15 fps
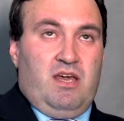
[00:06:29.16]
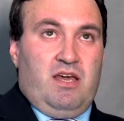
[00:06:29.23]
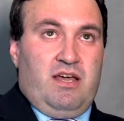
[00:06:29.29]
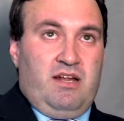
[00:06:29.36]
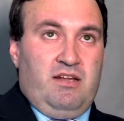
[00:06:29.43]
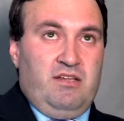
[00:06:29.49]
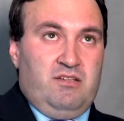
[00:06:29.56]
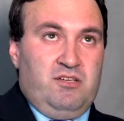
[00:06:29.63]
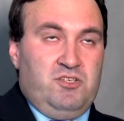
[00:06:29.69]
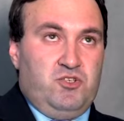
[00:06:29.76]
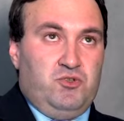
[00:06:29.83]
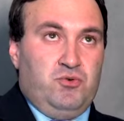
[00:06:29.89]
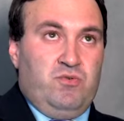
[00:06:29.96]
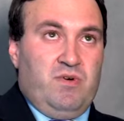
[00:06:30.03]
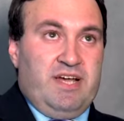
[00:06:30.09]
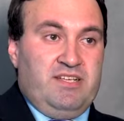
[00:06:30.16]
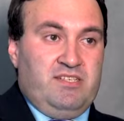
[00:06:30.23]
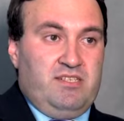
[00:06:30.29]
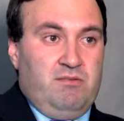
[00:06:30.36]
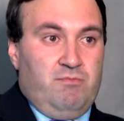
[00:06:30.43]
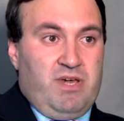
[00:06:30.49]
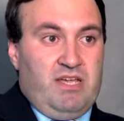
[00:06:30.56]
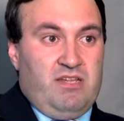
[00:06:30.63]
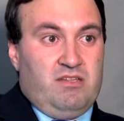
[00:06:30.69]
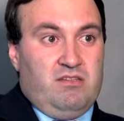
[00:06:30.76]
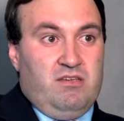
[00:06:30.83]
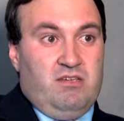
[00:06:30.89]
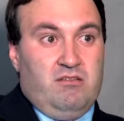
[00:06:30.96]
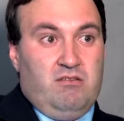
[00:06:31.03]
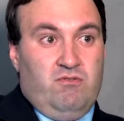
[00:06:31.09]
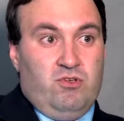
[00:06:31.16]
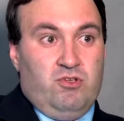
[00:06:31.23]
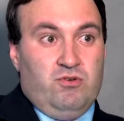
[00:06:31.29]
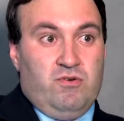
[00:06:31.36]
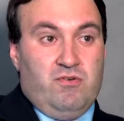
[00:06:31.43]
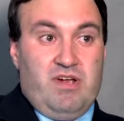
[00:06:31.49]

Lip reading: and it is to estimate the individual